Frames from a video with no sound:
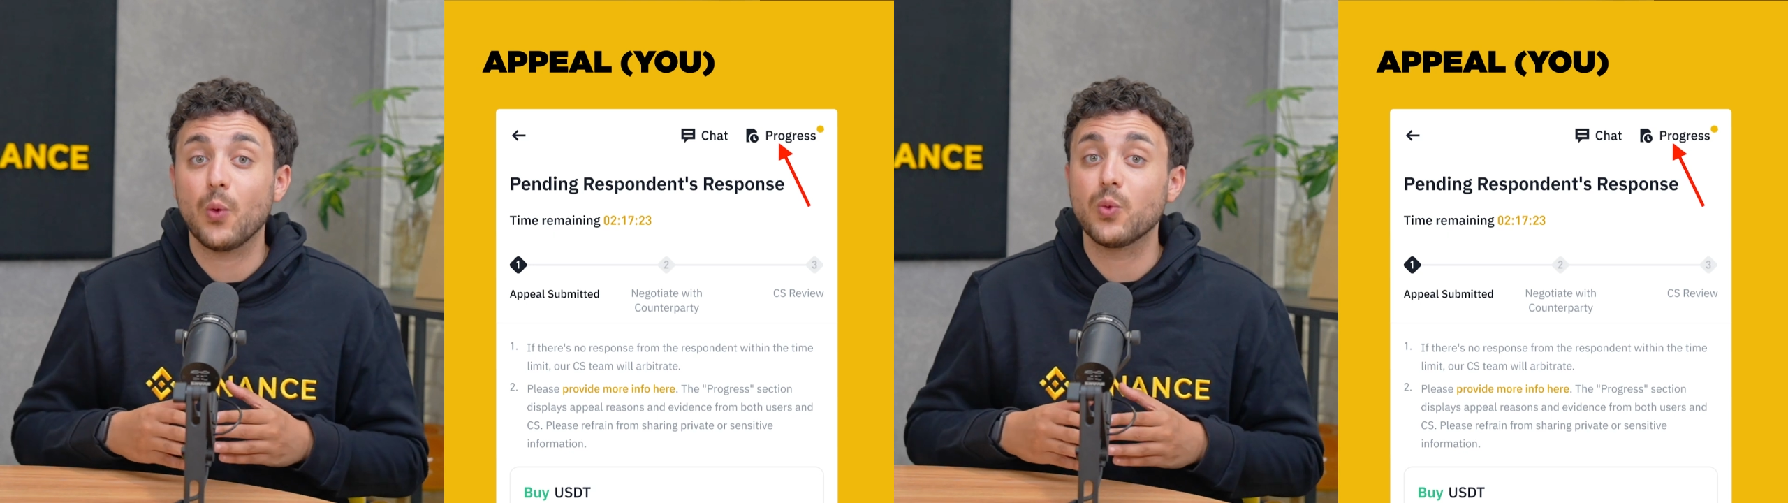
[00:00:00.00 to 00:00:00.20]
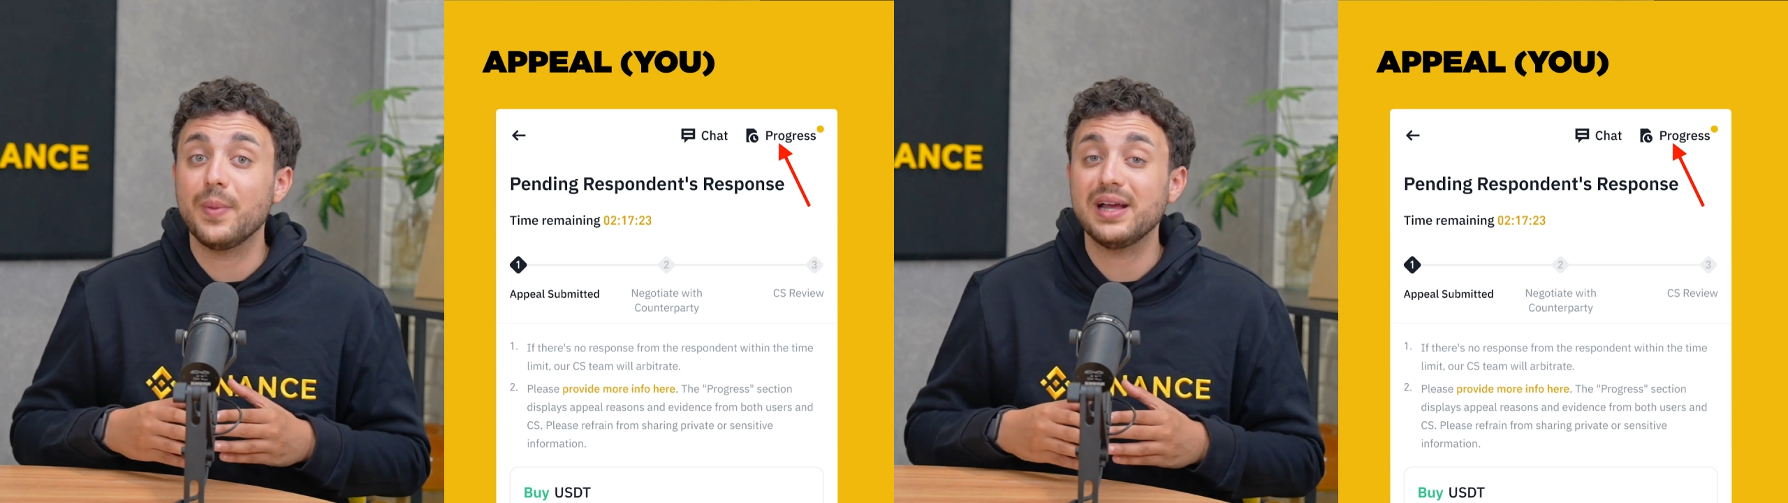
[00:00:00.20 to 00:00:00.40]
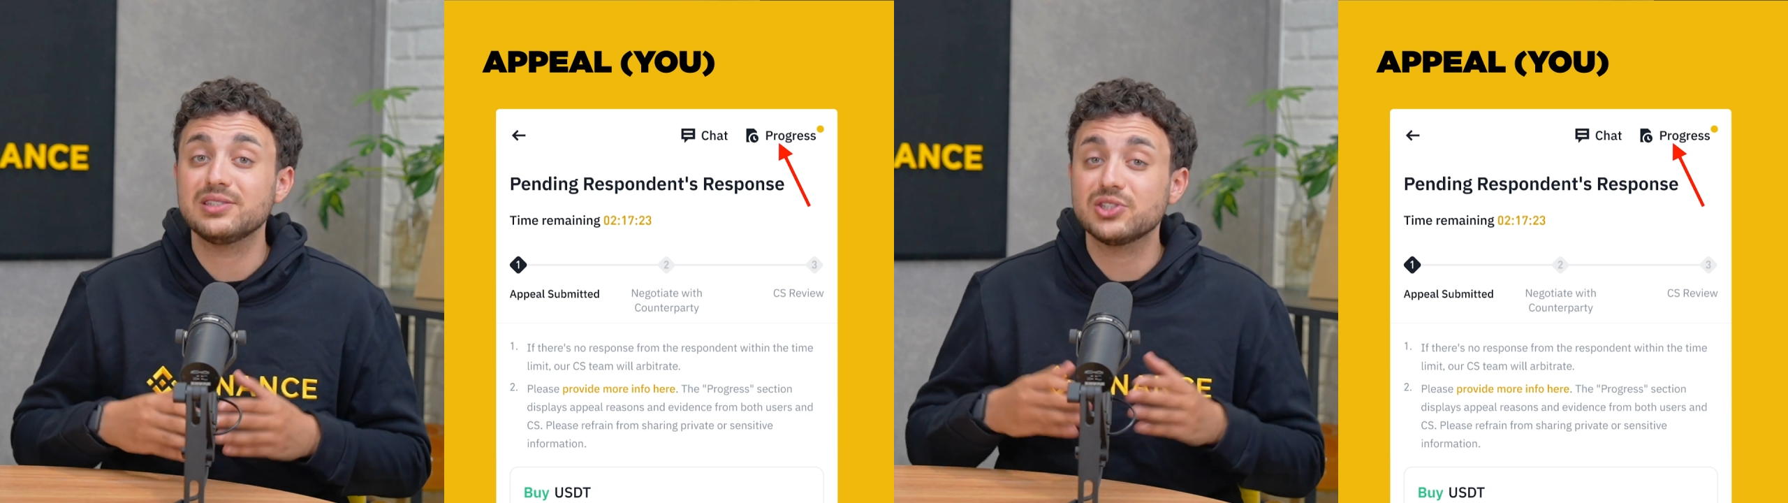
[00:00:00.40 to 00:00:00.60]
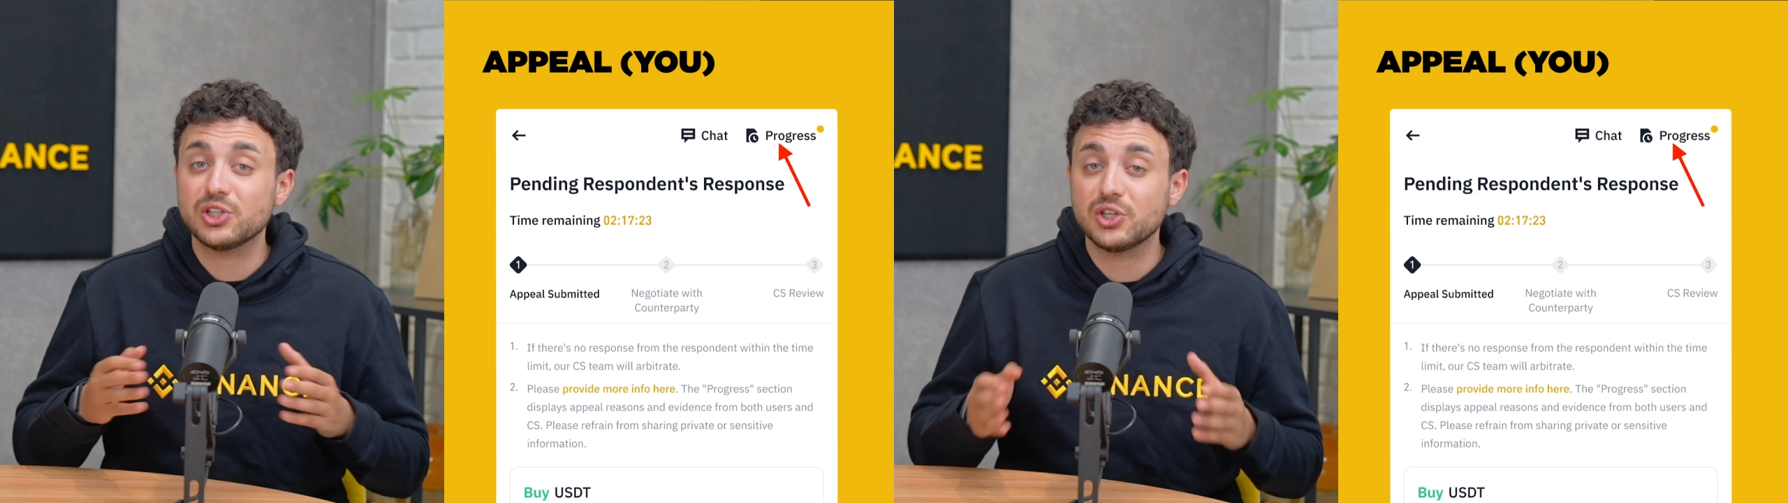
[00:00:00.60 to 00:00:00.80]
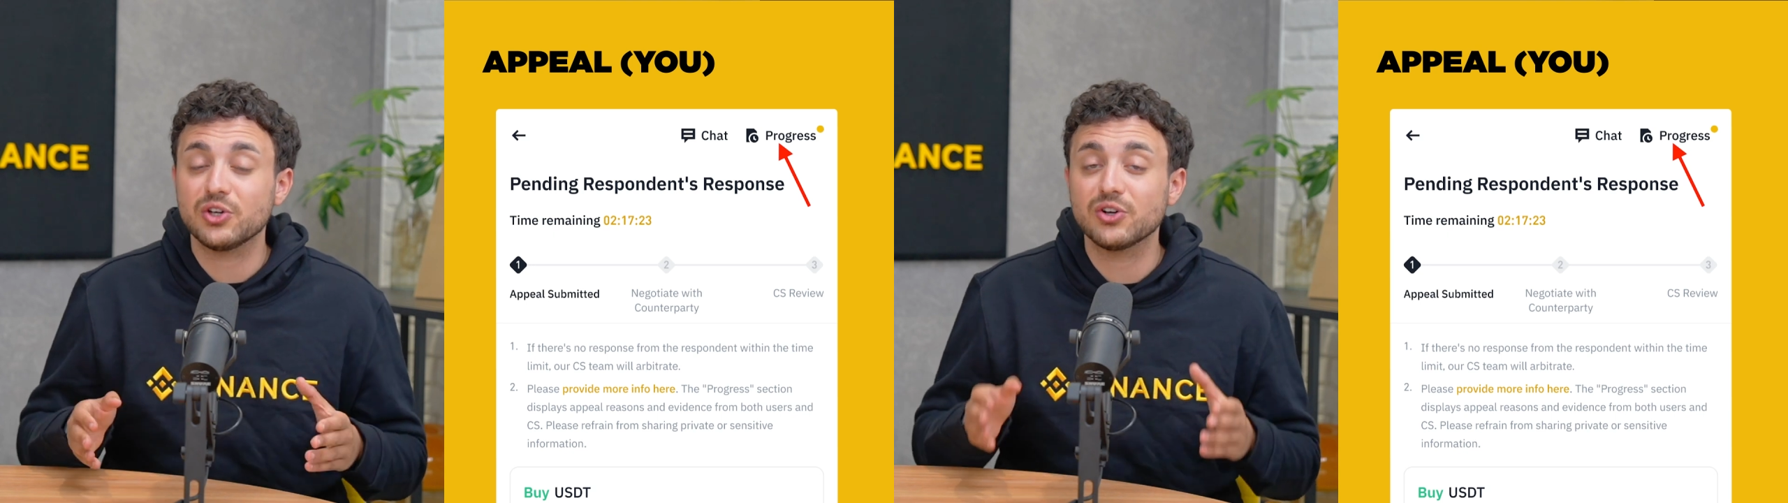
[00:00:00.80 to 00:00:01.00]
remains
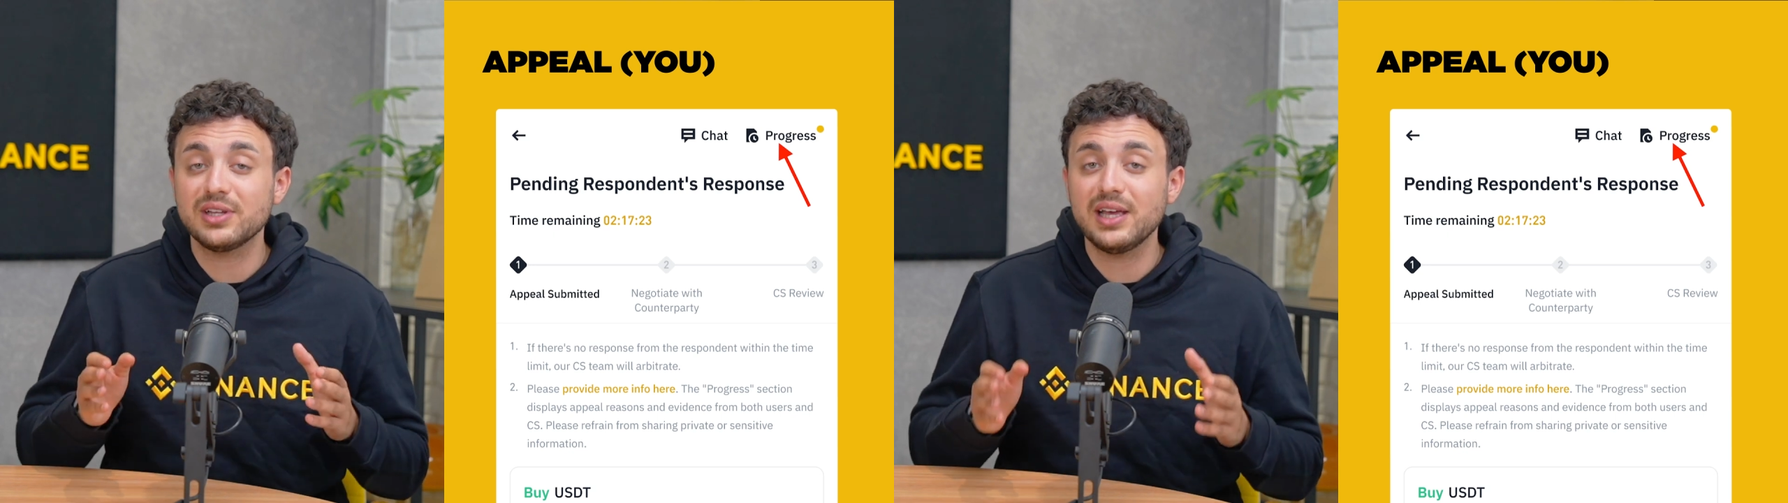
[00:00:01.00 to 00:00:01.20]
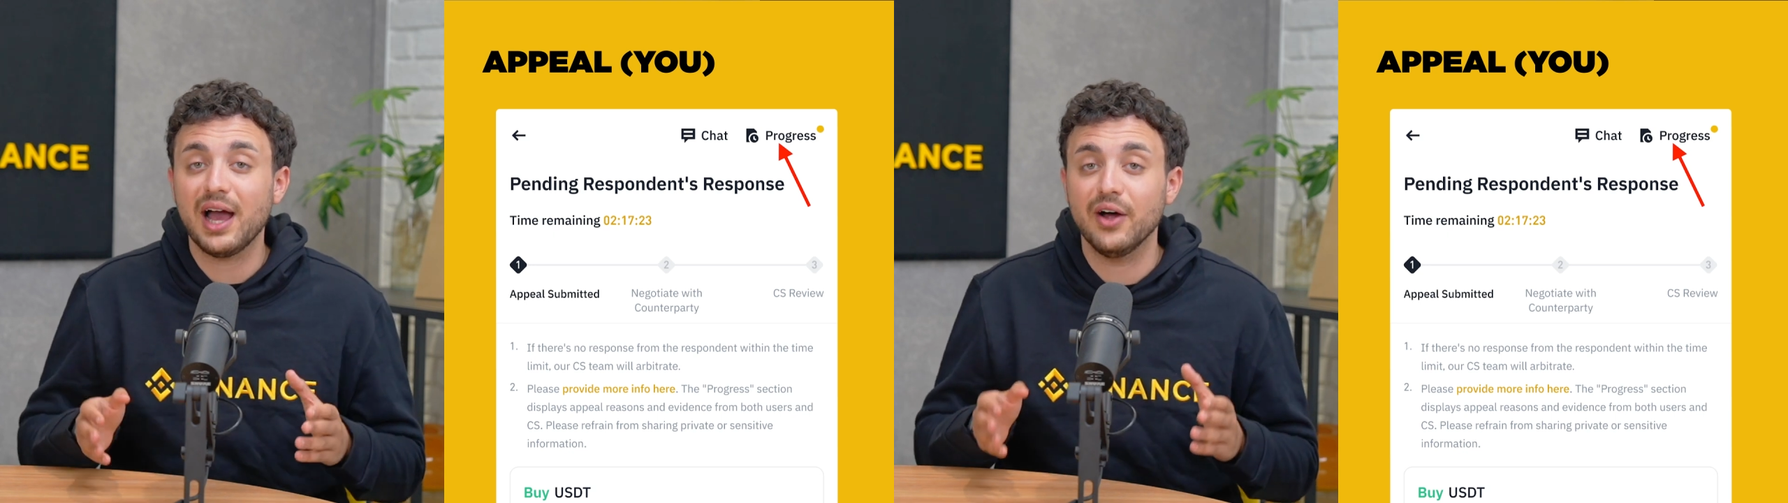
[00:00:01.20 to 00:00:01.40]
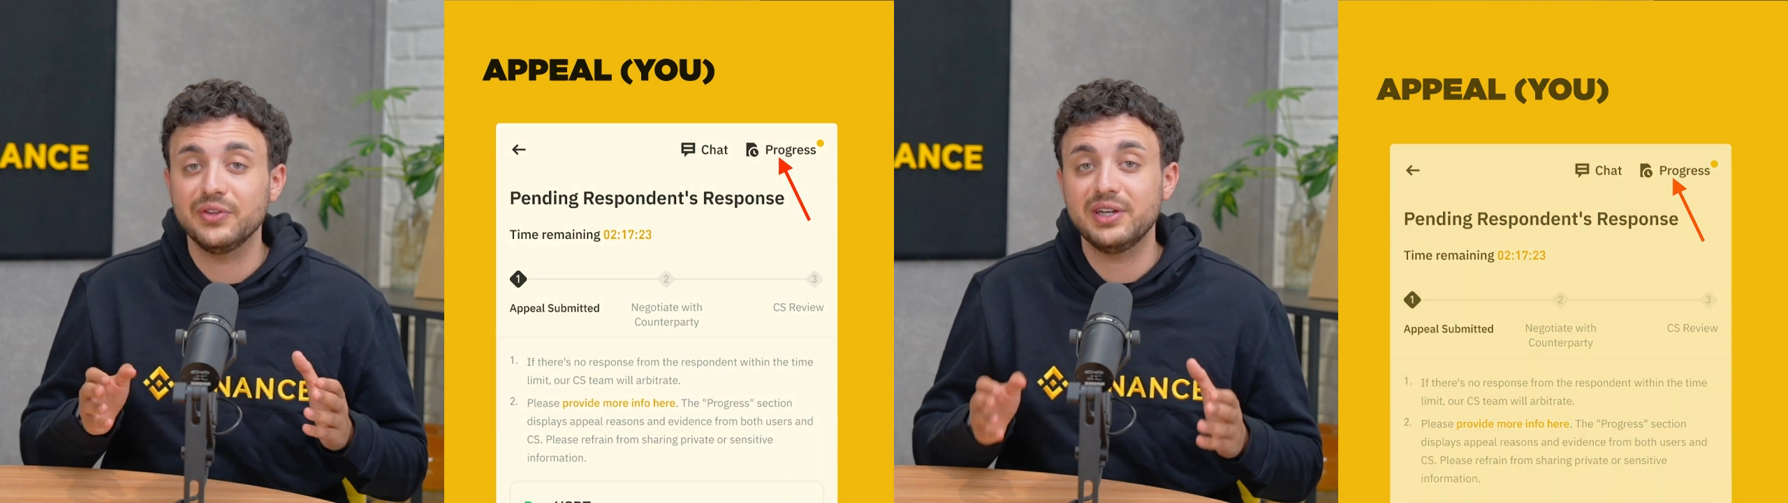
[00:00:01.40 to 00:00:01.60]
securely held in